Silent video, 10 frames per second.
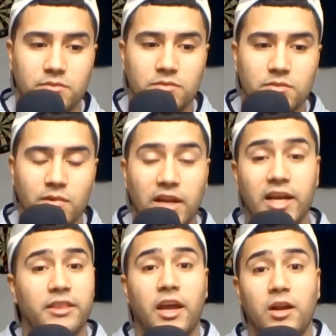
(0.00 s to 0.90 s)
And I
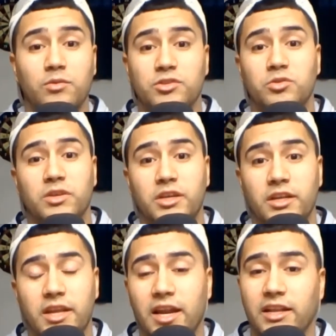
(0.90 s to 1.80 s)
thought I was doing good
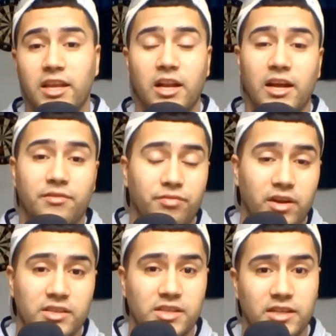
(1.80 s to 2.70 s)
then. I thought I had
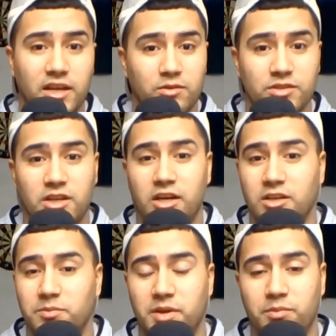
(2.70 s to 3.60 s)
friends. I thought I was talking to
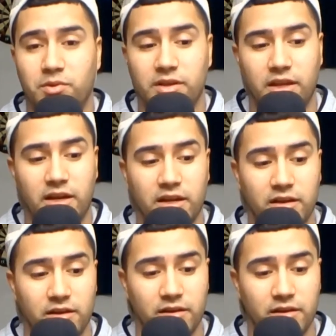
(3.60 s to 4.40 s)
people. I thought I